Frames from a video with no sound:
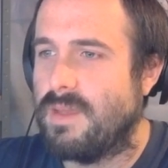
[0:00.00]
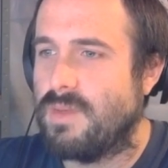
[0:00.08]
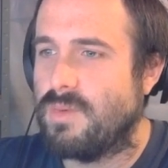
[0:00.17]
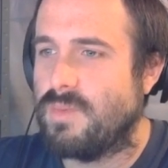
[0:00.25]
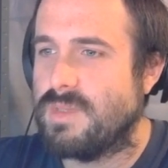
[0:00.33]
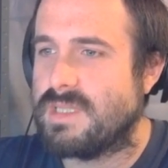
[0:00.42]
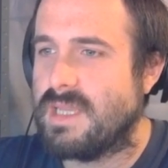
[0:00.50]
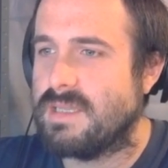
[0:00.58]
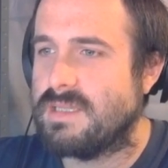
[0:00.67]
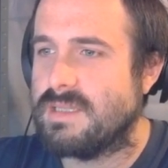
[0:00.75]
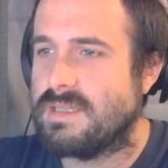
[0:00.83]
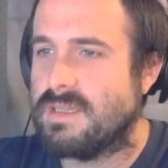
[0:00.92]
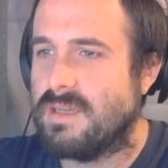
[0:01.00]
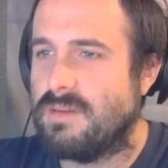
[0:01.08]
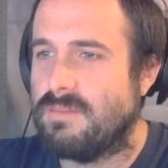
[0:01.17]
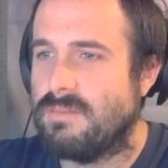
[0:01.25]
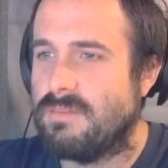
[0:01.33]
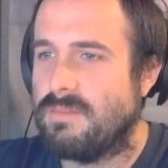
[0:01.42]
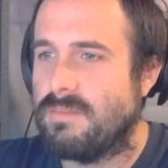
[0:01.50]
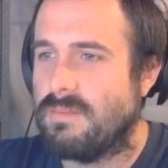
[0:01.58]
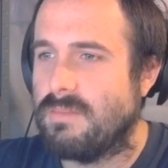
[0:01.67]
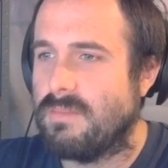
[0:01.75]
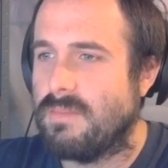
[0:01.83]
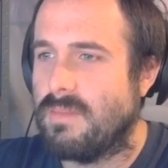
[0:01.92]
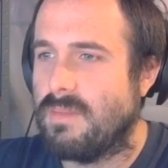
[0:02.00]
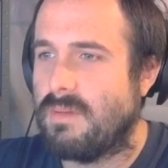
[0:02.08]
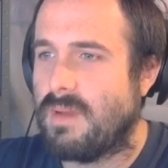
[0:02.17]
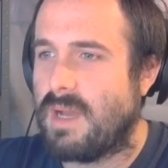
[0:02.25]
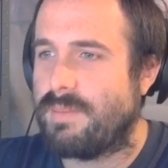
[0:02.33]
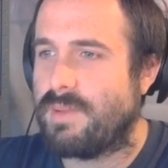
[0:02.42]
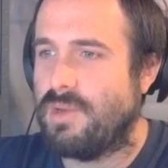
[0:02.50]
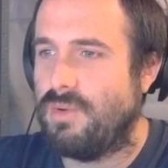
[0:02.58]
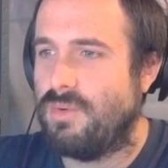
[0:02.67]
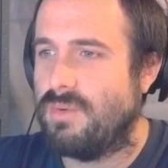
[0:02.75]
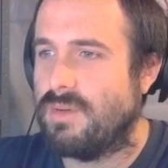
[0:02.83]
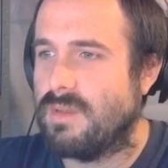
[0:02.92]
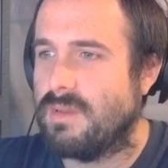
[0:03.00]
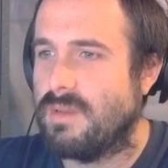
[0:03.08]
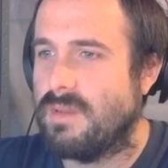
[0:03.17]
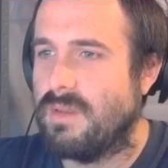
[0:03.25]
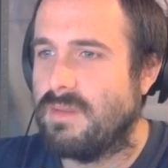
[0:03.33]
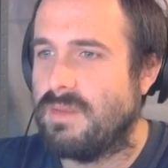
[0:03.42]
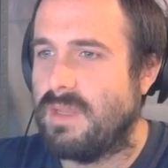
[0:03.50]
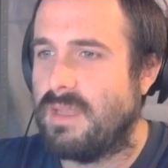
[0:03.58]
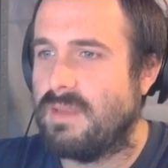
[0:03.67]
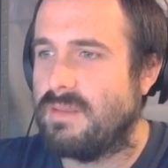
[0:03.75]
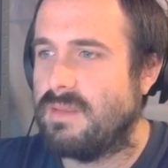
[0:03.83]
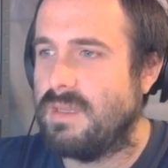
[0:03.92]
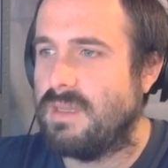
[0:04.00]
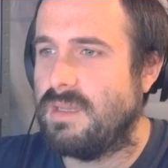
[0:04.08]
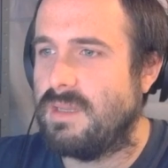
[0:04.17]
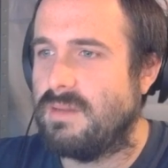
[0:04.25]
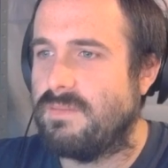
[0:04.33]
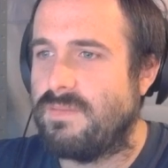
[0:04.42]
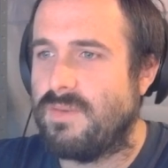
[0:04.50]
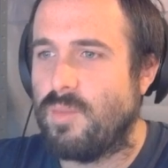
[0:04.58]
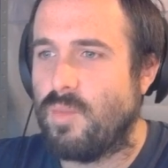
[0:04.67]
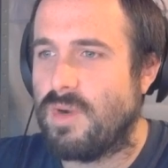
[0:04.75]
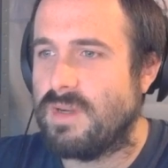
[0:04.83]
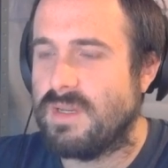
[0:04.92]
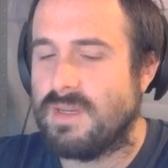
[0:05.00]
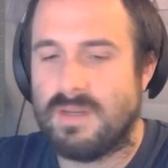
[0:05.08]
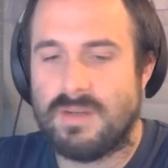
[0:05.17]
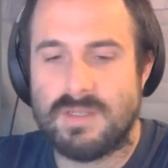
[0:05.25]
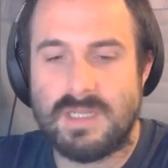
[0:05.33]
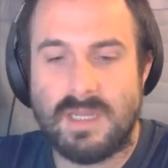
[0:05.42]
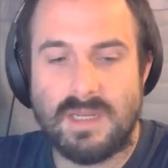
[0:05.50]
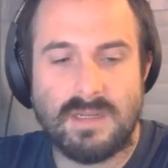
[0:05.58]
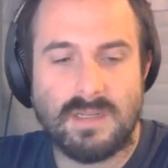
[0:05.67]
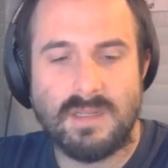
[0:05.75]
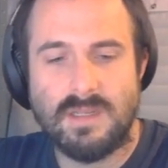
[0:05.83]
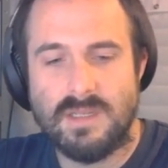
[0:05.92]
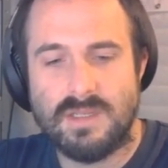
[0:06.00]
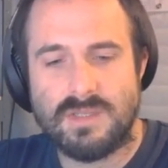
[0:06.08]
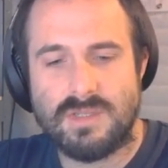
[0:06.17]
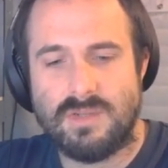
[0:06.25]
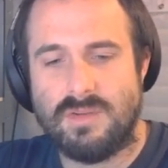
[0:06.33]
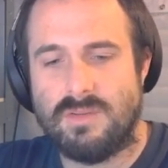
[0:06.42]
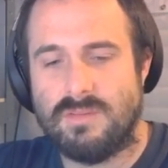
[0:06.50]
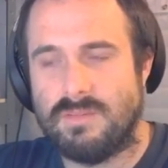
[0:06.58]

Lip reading: We sent it some opcode that the firmware didn't understand, so